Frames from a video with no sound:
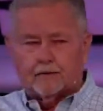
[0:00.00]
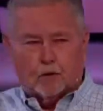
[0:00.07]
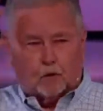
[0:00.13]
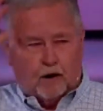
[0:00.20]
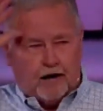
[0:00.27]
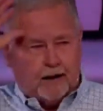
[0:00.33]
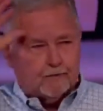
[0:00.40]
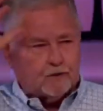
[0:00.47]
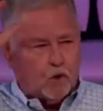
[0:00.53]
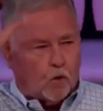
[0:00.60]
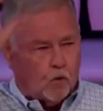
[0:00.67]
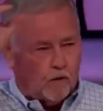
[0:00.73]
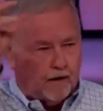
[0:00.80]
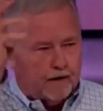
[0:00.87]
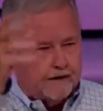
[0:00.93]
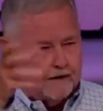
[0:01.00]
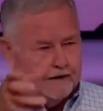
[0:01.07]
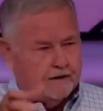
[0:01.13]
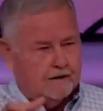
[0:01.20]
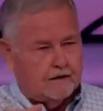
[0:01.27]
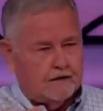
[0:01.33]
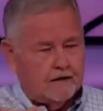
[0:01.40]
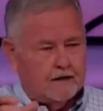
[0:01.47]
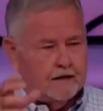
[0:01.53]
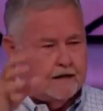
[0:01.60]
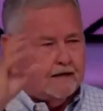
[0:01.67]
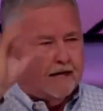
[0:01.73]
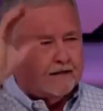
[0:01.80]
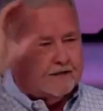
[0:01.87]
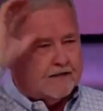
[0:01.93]
The ram's horn
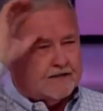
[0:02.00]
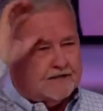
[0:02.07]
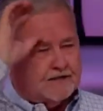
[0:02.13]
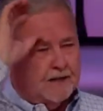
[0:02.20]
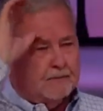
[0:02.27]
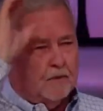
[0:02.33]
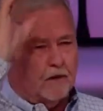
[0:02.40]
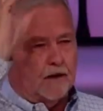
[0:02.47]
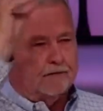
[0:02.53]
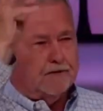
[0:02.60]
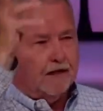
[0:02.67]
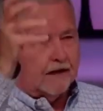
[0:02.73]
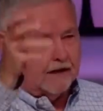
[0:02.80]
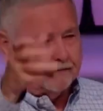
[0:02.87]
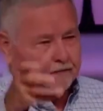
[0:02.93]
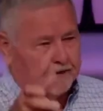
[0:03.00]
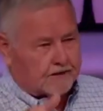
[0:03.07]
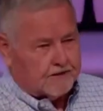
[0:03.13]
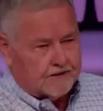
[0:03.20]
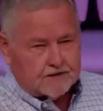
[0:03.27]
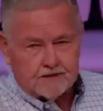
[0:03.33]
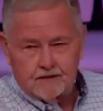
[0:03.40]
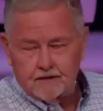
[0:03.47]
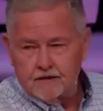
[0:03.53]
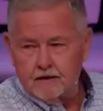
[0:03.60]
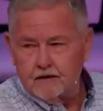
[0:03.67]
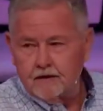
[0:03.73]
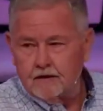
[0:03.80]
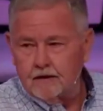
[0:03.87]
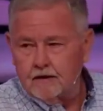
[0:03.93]
is a symbol of deliverance.
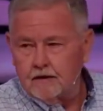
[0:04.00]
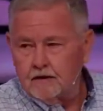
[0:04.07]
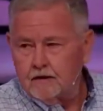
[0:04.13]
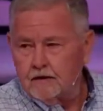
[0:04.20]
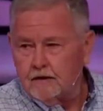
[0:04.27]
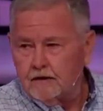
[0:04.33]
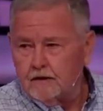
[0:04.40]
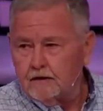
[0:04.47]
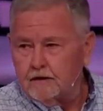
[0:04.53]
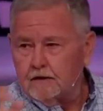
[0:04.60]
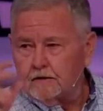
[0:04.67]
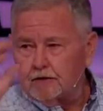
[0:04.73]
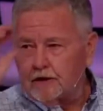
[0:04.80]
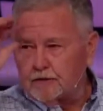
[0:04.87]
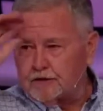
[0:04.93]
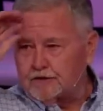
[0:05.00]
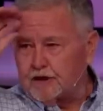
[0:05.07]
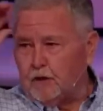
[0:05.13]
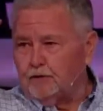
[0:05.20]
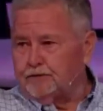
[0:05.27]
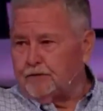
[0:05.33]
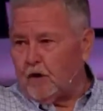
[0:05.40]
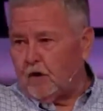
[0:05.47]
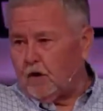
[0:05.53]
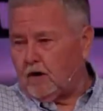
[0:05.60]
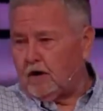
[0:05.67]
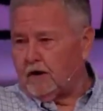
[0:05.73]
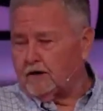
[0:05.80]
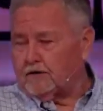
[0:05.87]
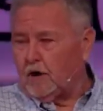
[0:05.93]
The
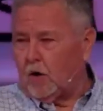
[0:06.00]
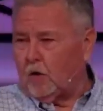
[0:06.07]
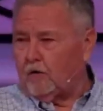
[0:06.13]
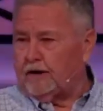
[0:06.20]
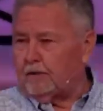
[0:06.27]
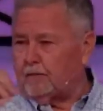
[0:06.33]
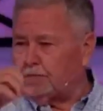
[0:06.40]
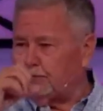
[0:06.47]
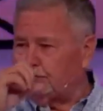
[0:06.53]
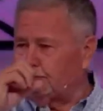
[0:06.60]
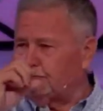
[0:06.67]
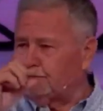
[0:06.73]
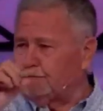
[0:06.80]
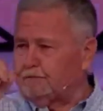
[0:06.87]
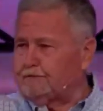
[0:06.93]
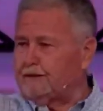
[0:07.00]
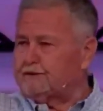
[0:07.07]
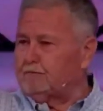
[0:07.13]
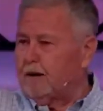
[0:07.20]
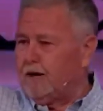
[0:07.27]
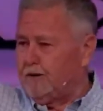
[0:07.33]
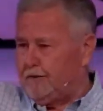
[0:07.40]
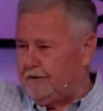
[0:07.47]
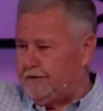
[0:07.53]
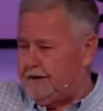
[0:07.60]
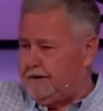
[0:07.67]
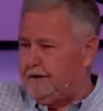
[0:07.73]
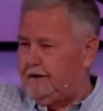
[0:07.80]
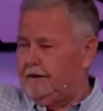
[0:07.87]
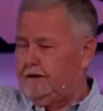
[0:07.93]
shofar, the horn that would that's
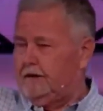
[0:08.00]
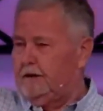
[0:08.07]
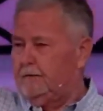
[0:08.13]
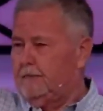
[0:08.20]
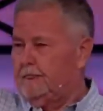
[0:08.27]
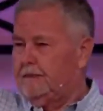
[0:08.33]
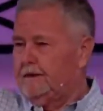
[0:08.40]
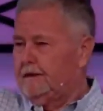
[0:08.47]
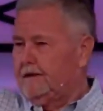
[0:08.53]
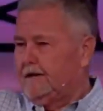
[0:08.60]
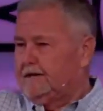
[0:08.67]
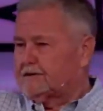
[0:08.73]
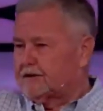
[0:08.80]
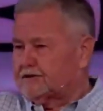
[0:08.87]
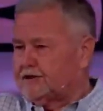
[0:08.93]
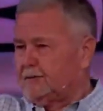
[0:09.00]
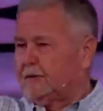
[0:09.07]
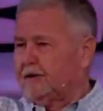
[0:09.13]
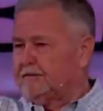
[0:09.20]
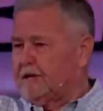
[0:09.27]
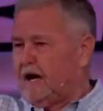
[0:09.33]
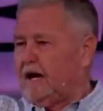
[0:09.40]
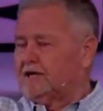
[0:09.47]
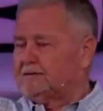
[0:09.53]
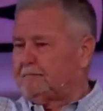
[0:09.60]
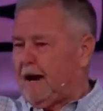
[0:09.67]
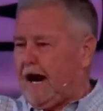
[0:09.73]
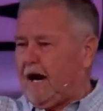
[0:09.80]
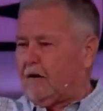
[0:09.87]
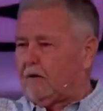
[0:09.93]
blowed, is a symbol of God's
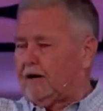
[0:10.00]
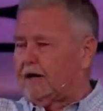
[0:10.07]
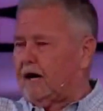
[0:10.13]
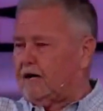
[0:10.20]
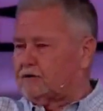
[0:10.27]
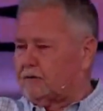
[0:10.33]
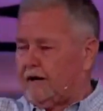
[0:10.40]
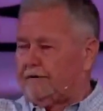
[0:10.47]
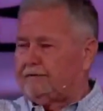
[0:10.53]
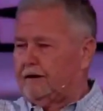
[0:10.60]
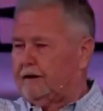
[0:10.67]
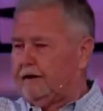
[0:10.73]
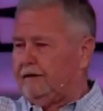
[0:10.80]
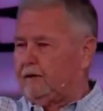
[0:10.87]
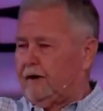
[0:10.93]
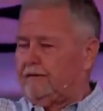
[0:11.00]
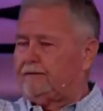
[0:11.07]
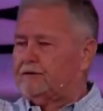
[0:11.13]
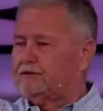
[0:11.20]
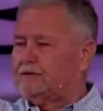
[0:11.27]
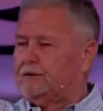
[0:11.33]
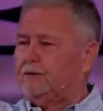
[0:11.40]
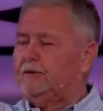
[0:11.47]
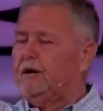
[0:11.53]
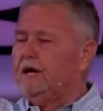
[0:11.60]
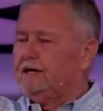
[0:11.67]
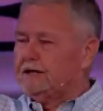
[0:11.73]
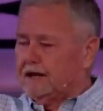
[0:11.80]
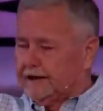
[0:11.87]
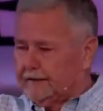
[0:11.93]
power and God's in the reference to
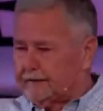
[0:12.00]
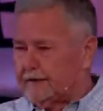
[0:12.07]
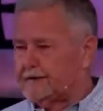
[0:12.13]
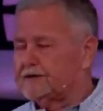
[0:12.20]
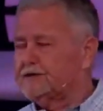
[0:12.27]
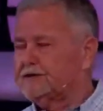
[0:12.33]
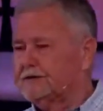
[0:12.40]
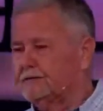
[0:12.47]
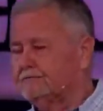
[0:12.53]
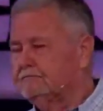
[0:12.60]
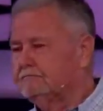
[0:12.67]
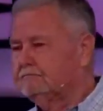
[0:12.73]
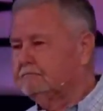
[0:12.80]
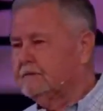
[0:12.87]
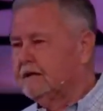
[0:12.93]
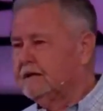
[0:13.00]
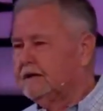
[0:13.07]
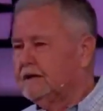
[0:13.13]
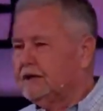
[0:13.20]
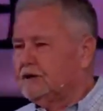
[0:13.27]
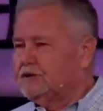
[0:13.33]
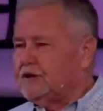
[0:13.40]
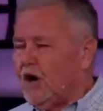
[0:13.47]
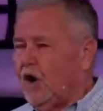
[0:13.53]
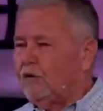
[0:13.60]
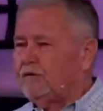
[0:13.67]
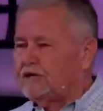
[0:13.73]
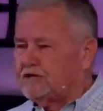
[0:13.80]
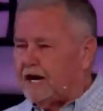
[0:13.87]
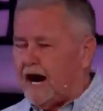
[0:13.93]
deliverance.
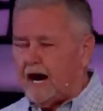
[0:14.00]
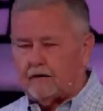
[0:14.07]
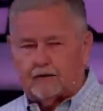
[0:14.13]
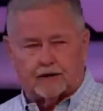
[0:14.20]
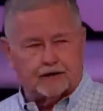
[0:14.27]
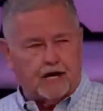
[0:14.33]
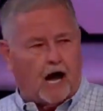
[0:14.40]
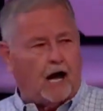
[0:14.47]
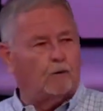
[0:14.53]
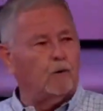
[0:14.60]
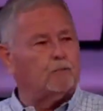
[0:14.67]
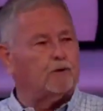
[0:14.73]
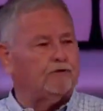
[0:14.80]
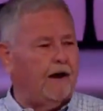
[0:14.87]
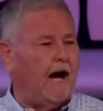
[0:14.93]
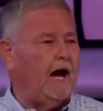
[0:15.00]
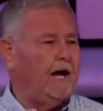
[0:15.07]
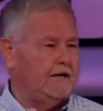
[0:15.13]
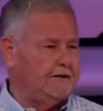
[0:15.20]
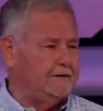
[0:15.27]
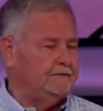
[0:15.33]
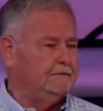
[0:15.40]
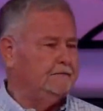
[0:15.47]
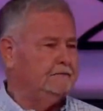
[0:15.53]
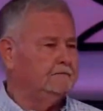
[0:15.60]
Jehovah Jireh, God will provide.